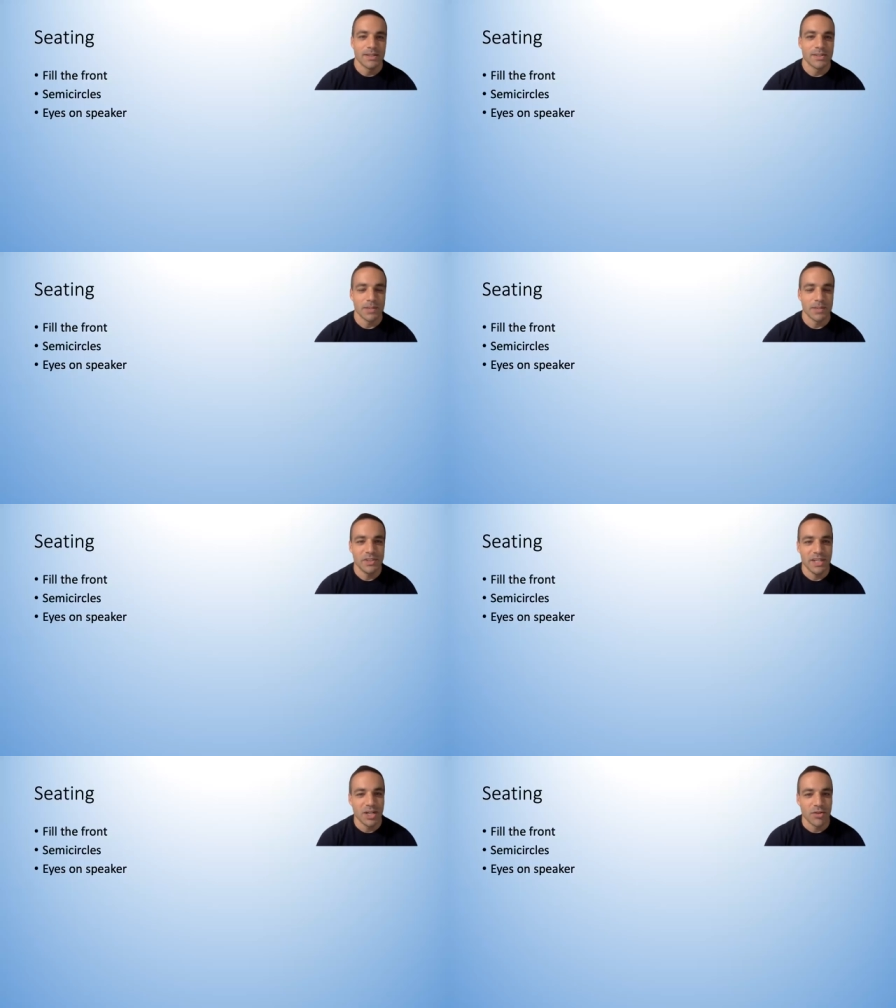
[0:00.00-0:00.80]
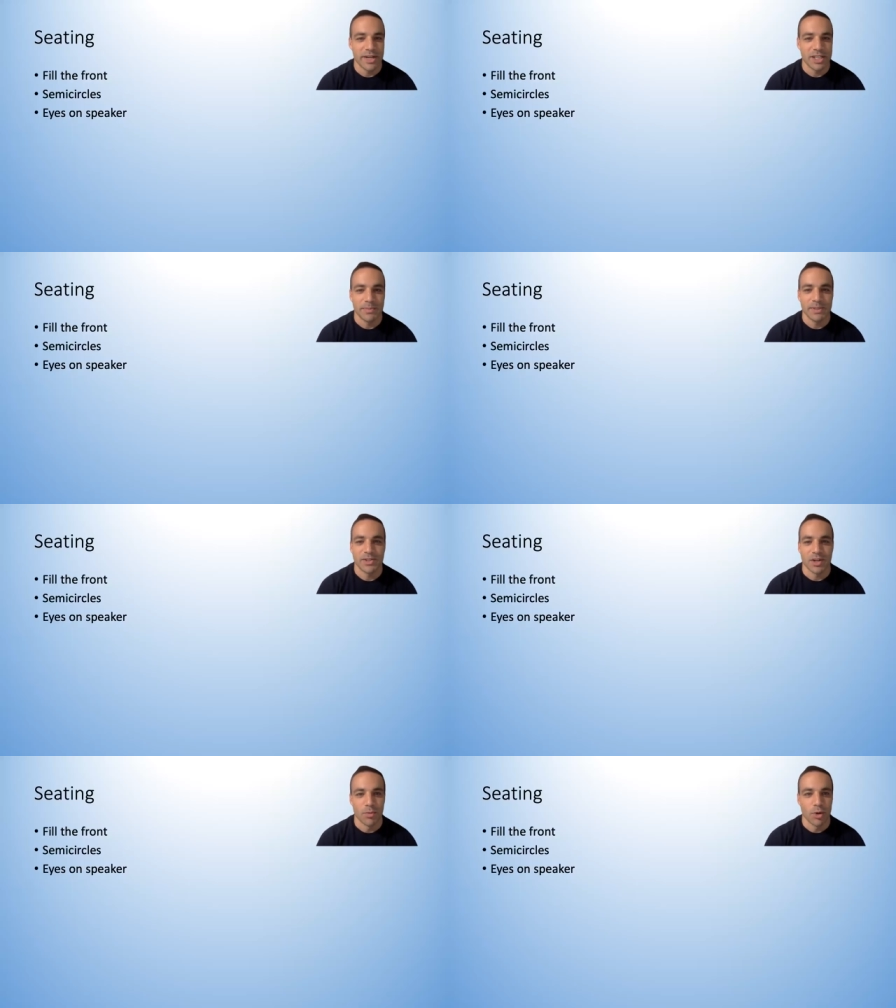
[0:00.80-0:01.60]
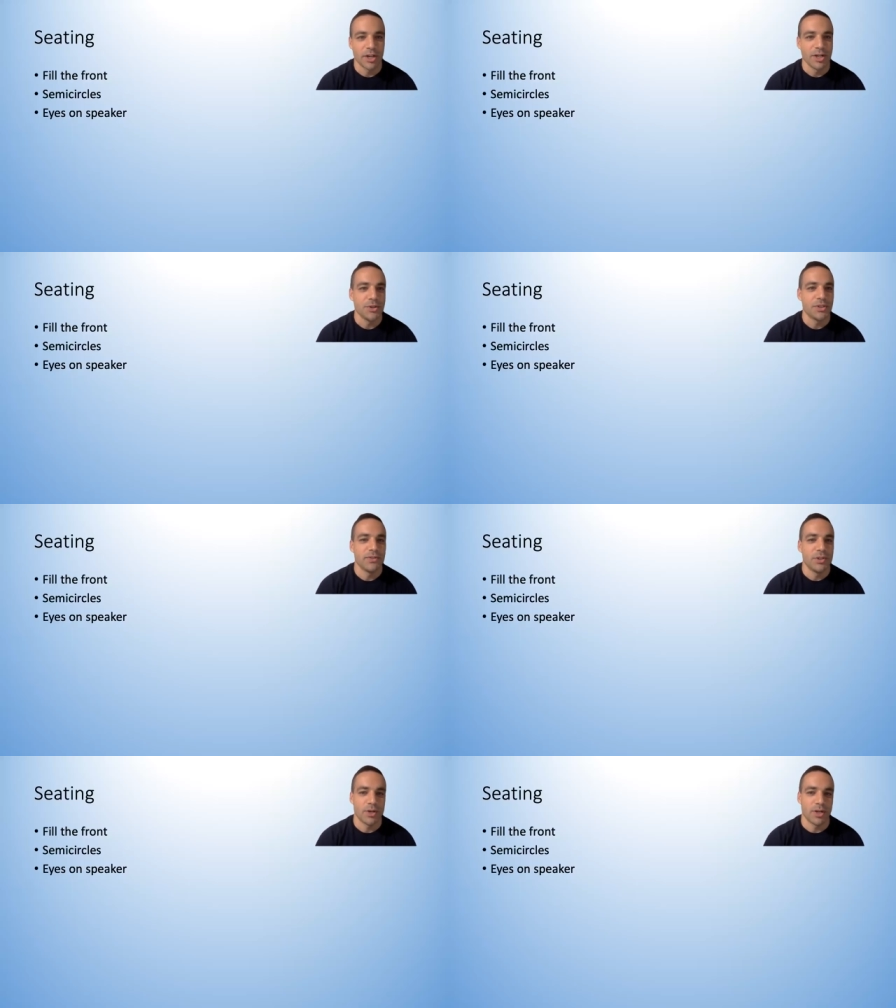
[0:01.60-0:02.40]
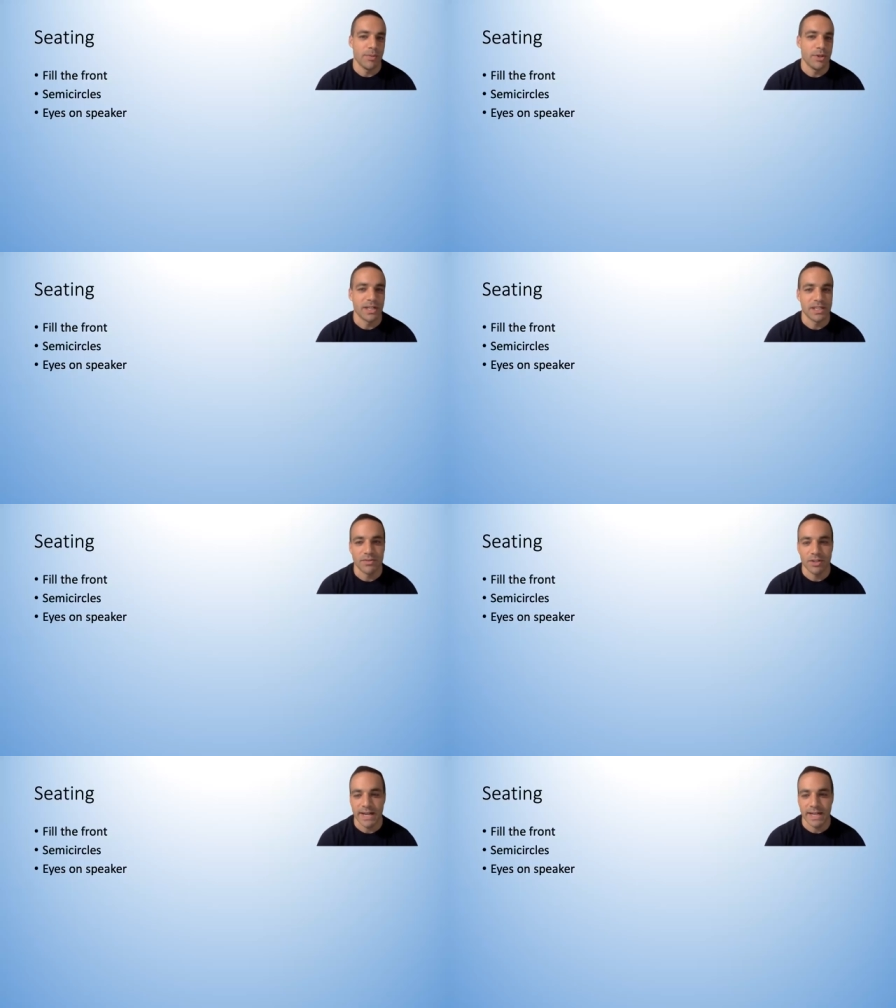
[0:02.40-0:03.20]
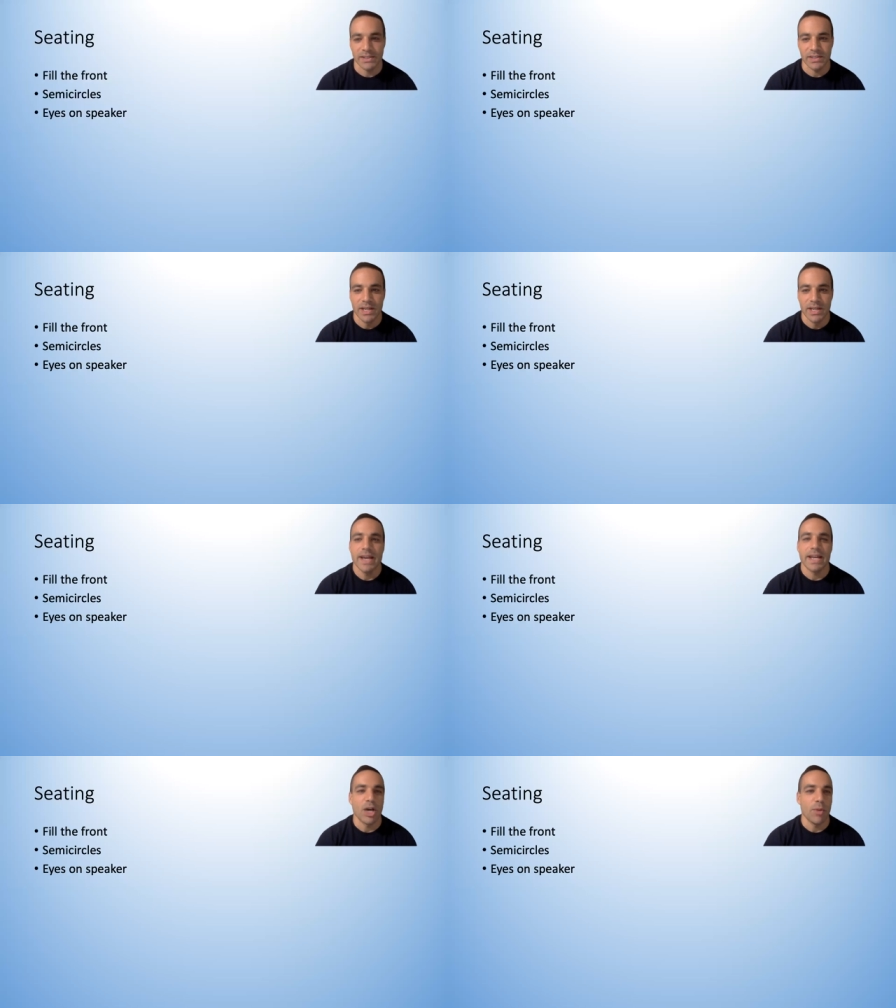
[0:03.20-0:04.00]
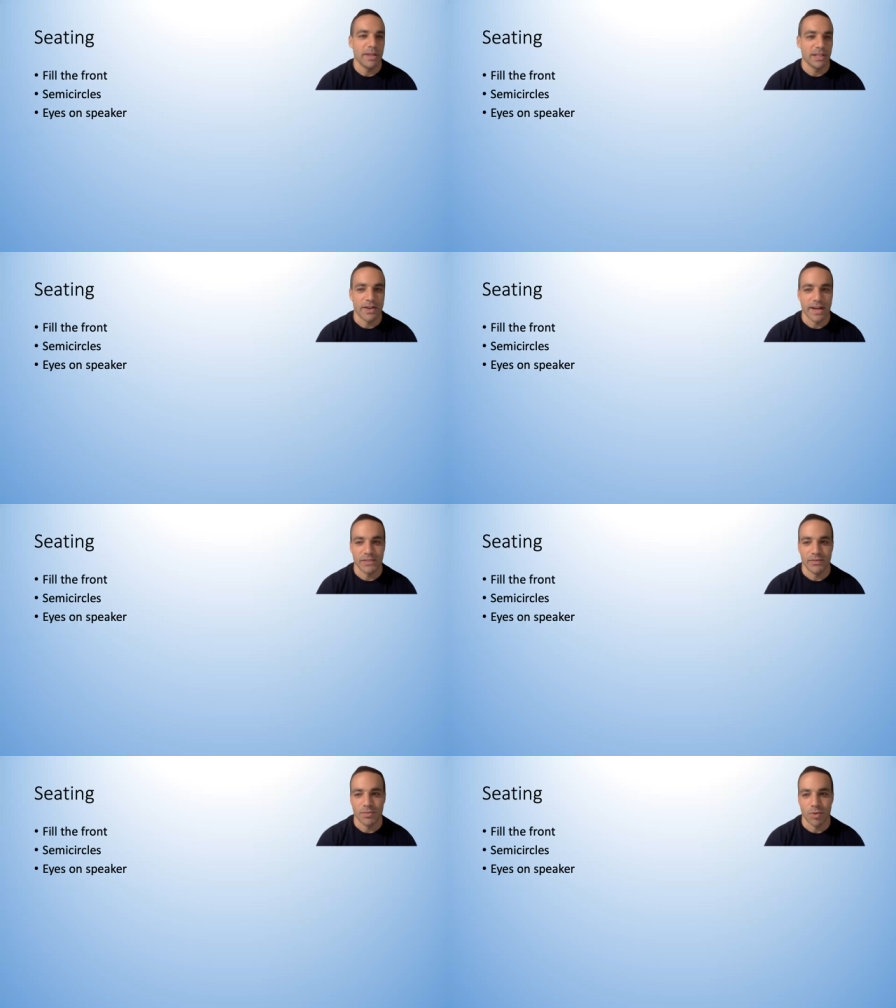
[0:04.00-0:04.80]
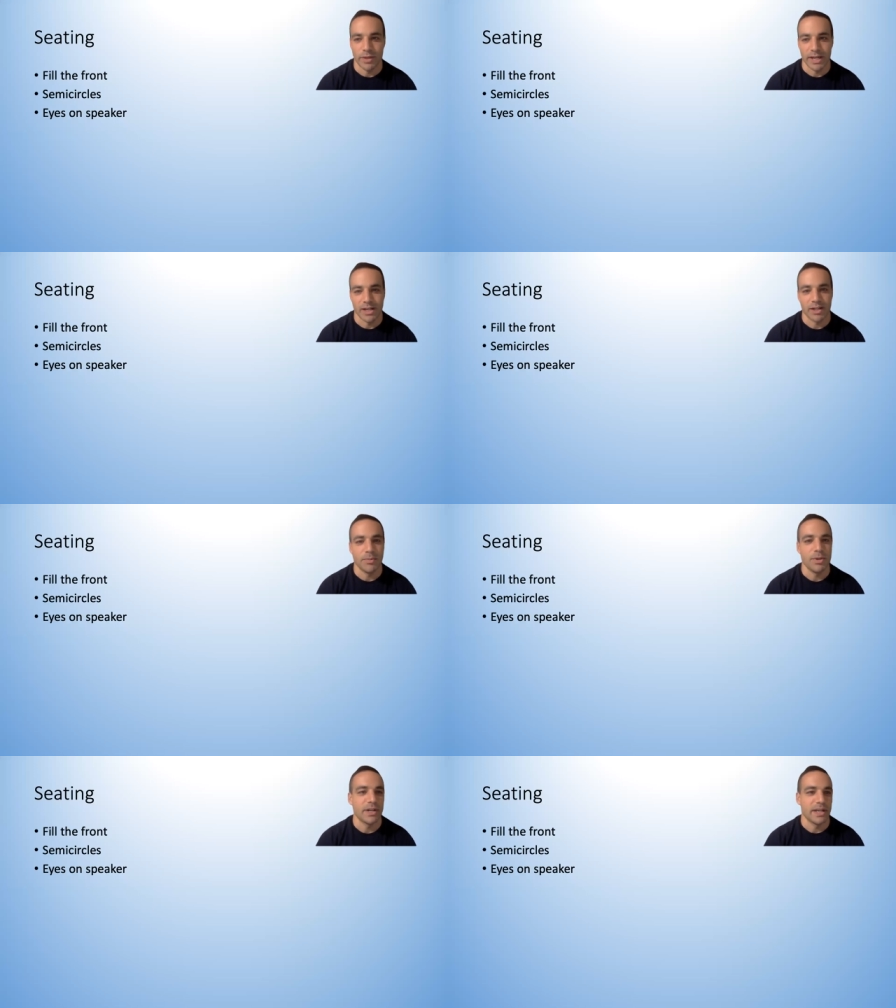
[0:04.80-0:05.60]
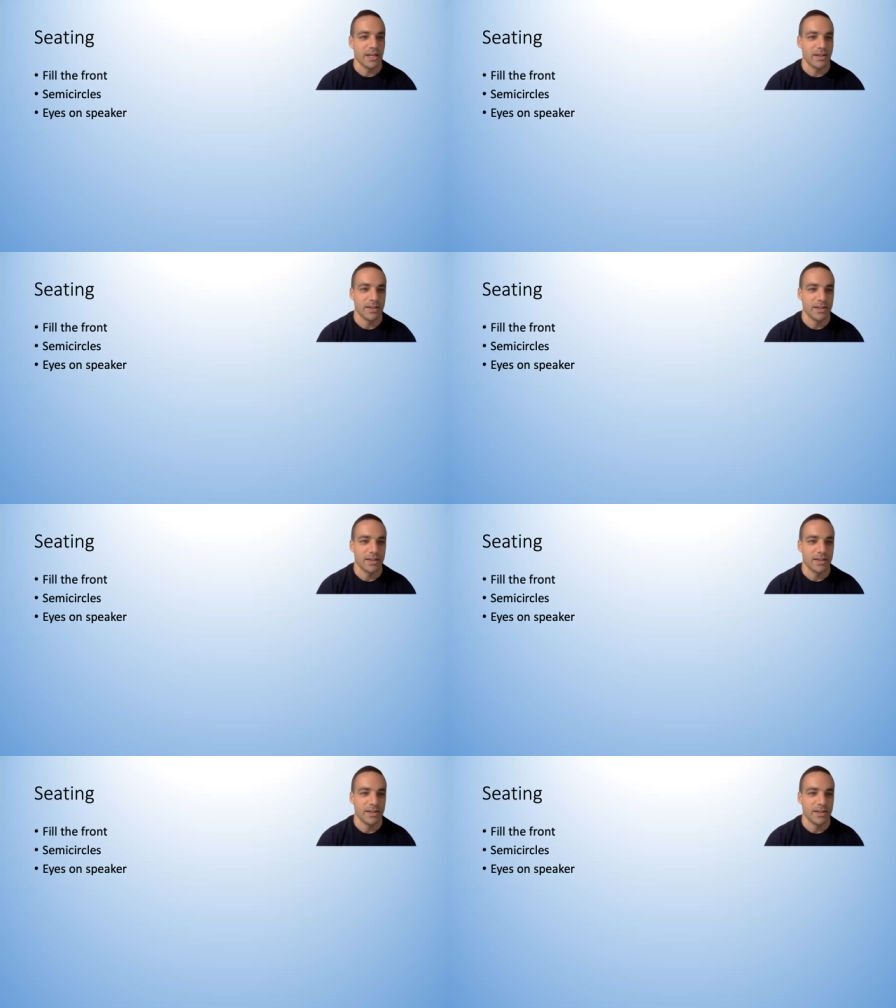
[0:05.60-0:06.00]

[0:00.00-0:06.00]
Some seating arrangements are more conducive to a communicative class and help make the class feel more like a community.